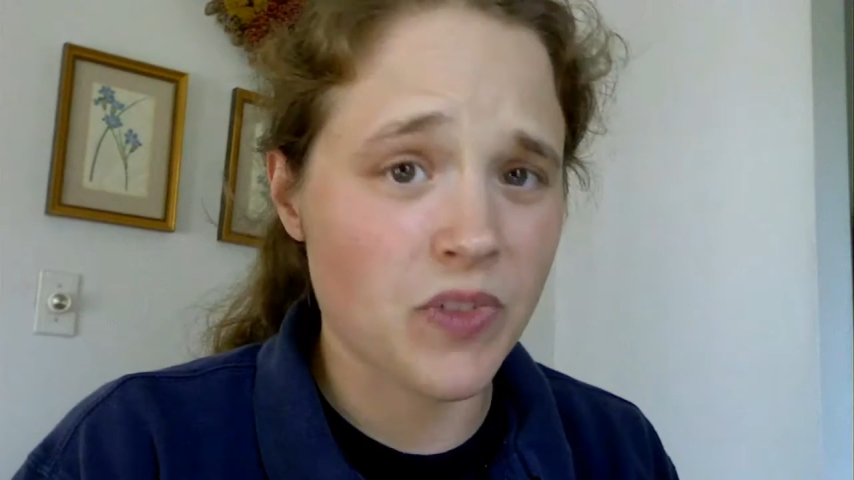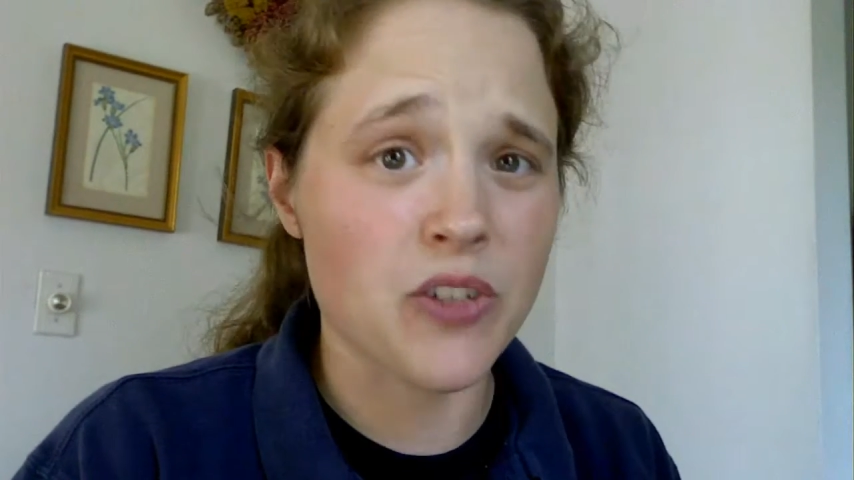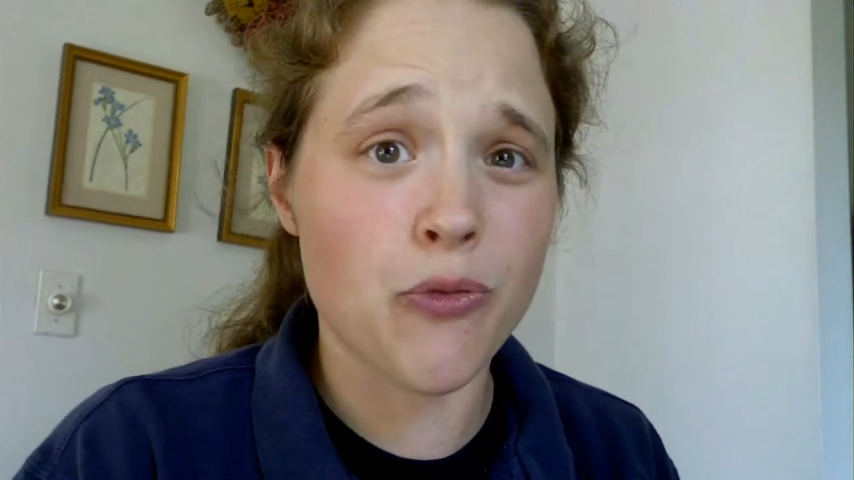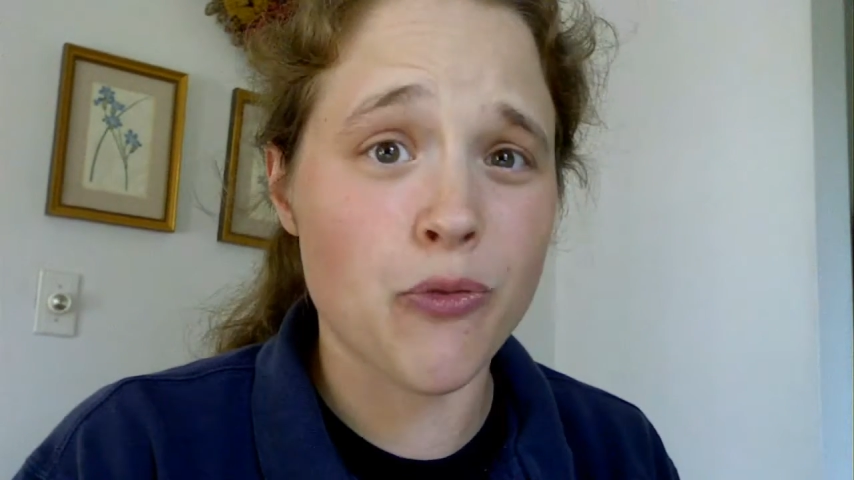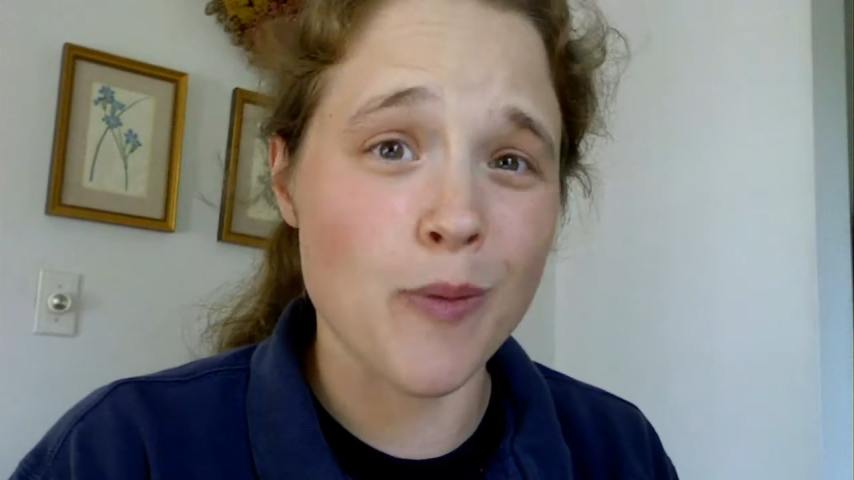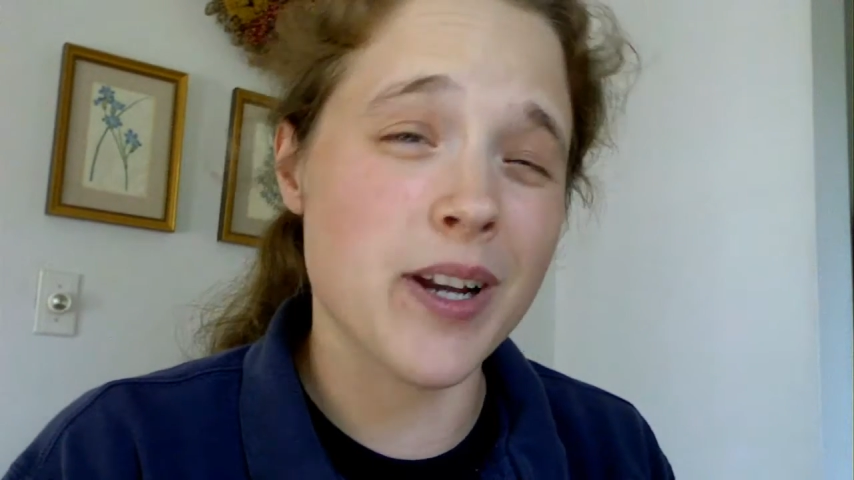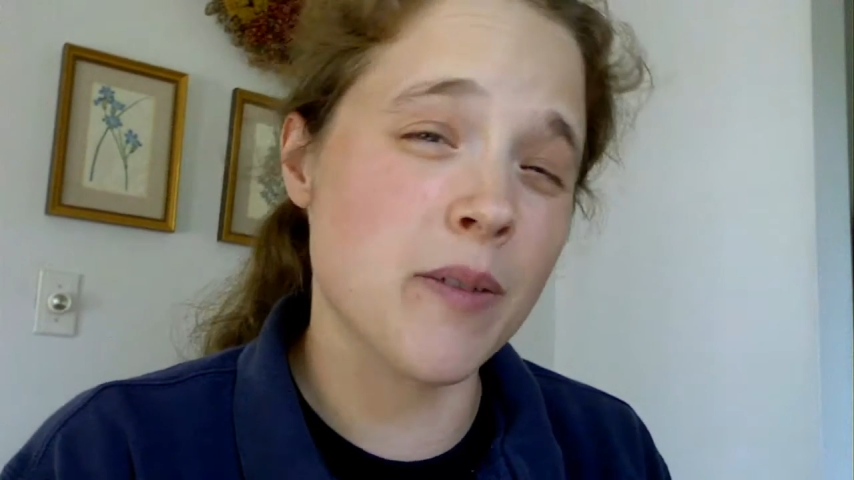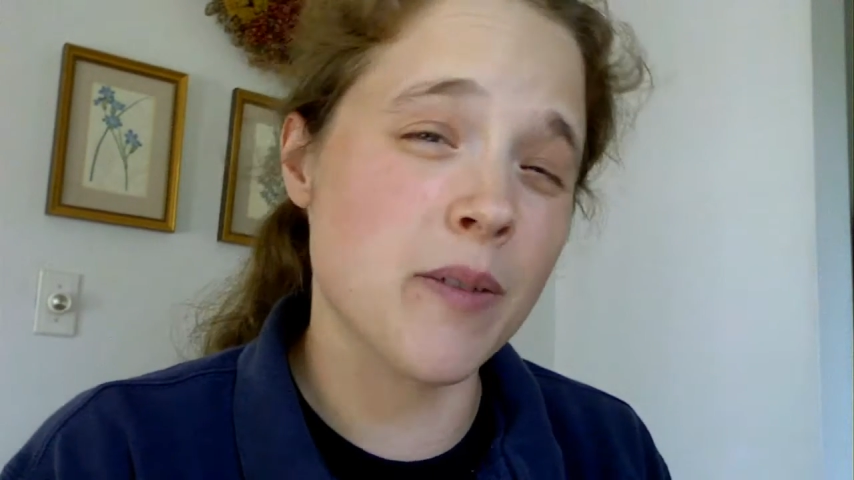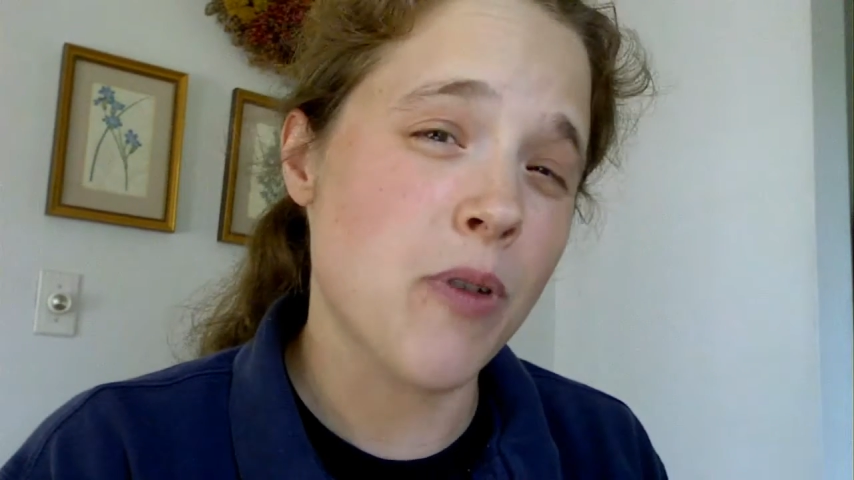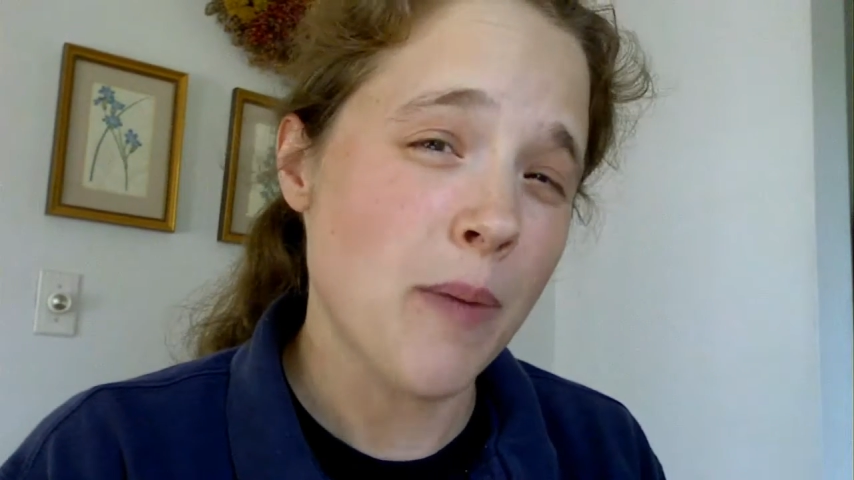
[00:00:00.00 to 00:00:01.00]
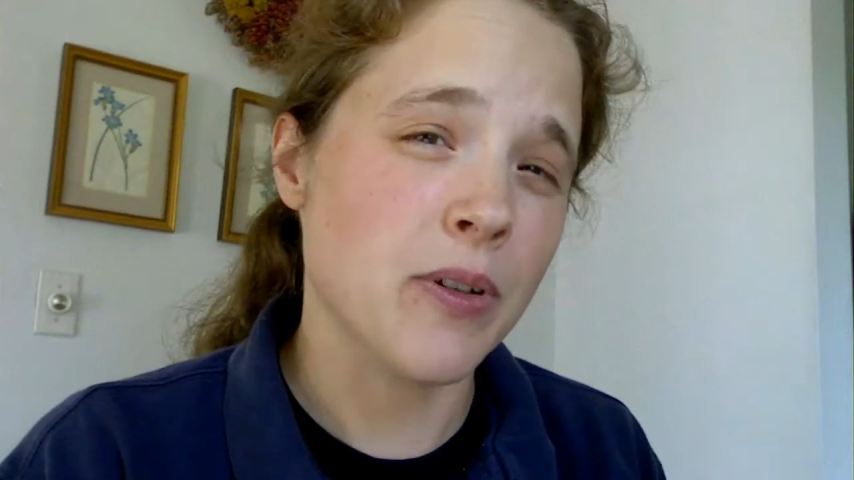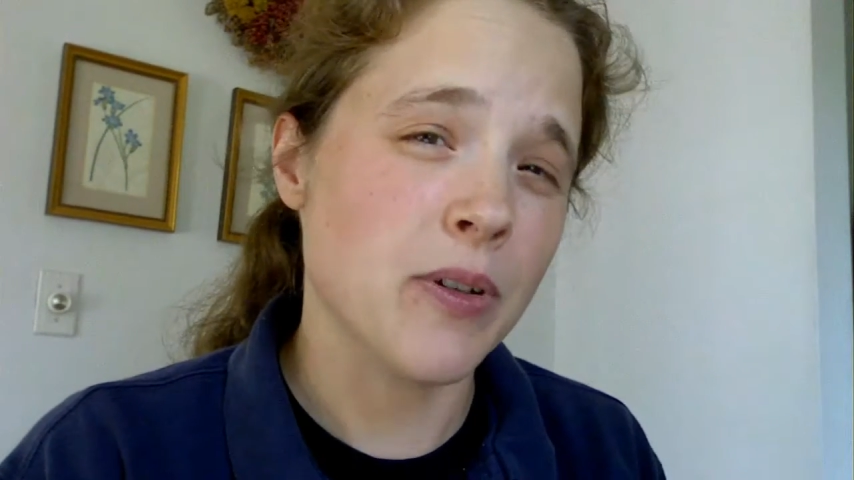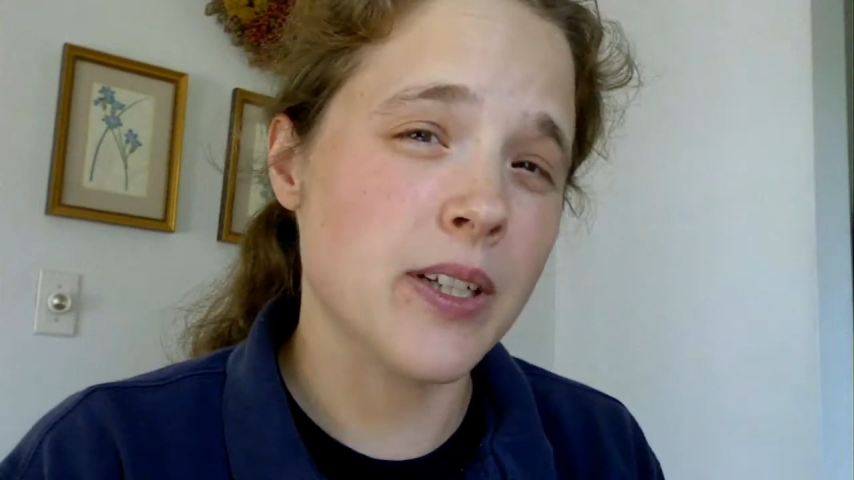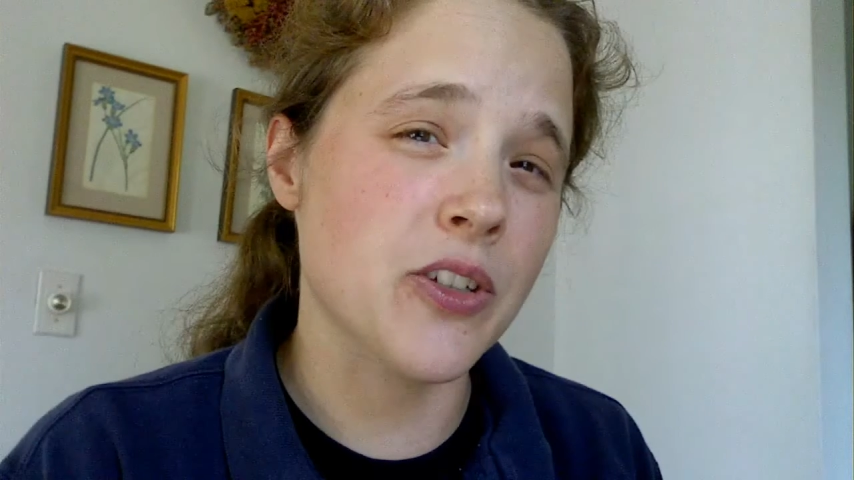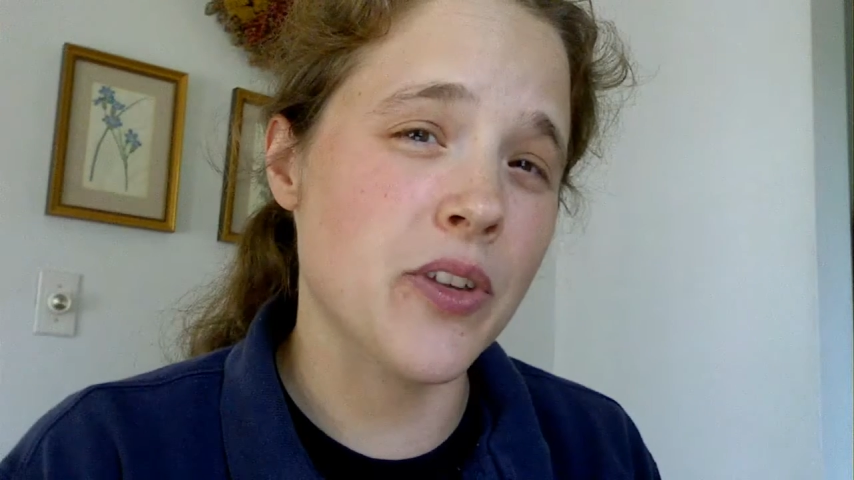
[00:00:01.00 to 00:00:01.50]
is formatted properly so